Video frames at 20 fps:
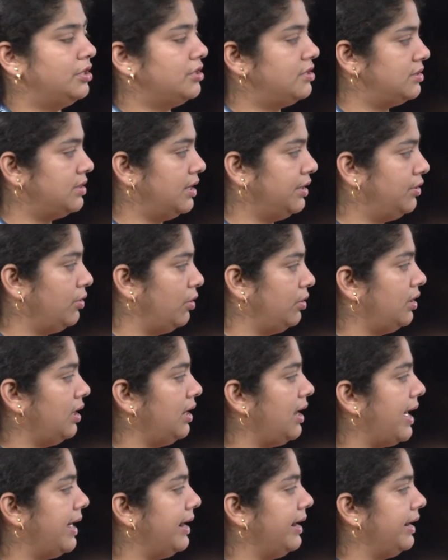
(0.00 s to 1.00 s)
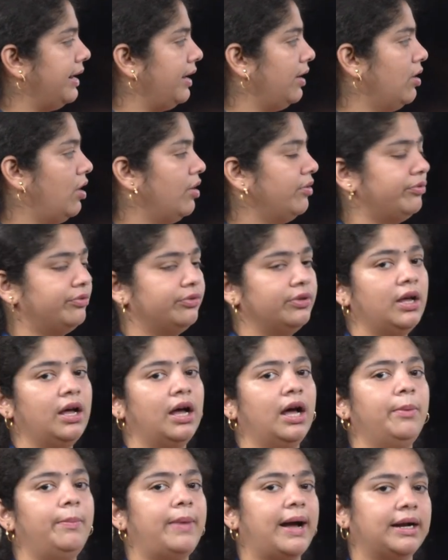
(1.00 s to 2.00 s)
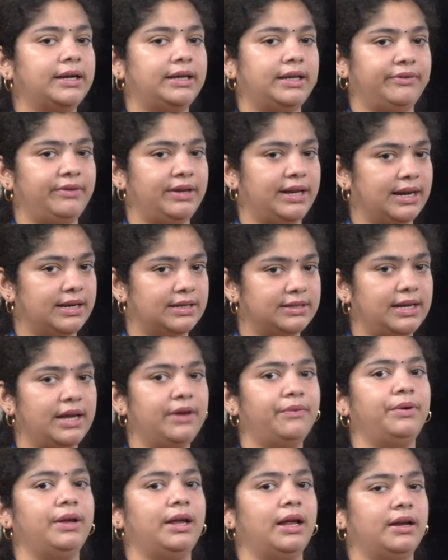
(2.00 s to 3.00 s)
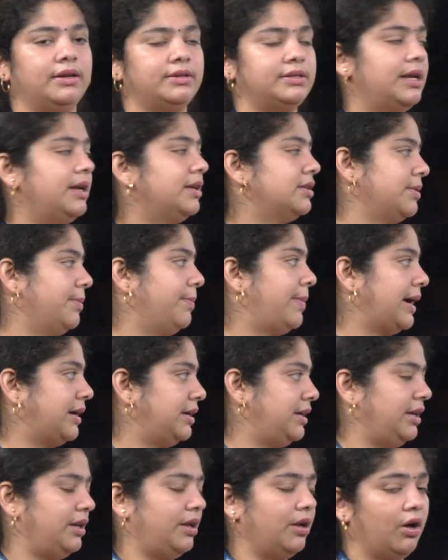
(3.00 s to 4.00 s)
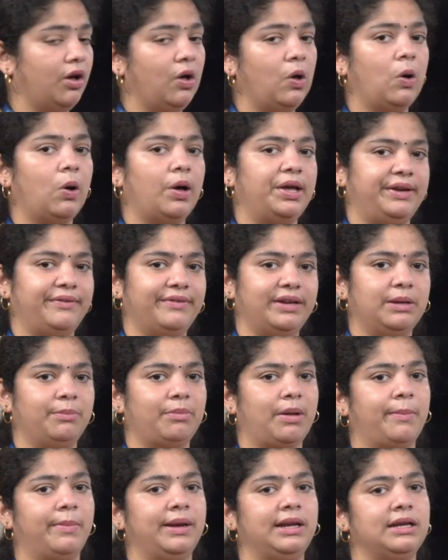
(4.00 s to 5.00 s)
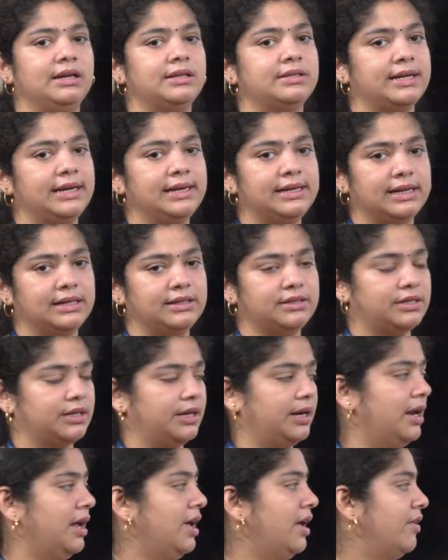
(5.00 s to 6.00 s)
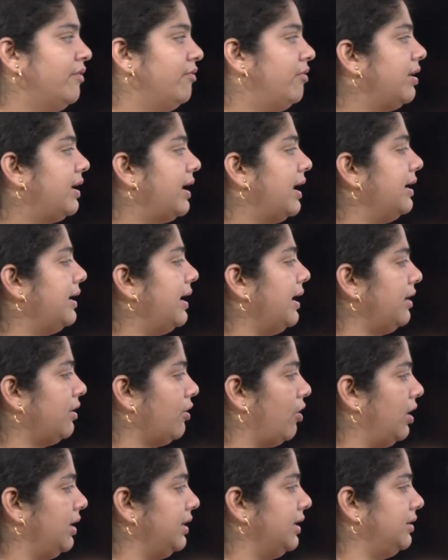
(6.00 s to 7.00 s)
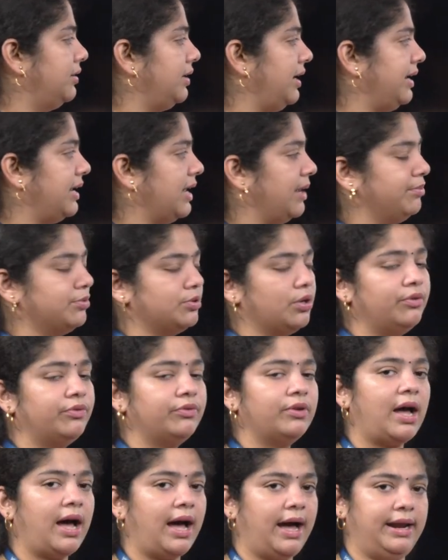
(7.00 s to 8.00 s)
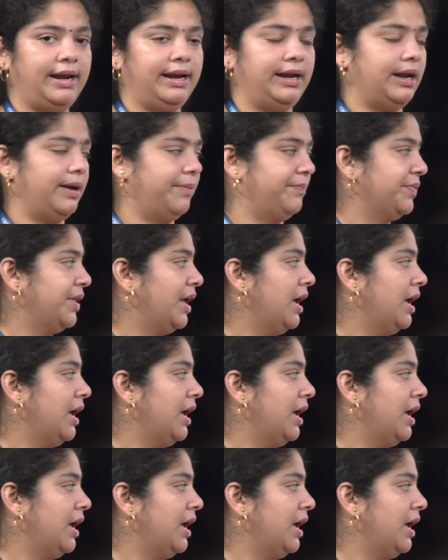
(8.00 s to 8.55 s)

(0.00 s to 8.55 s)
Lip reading: this is the total RNA of a bacteria. We can say it's a bacteria or even a mammalian cell culture. We can get all the three types of RNA.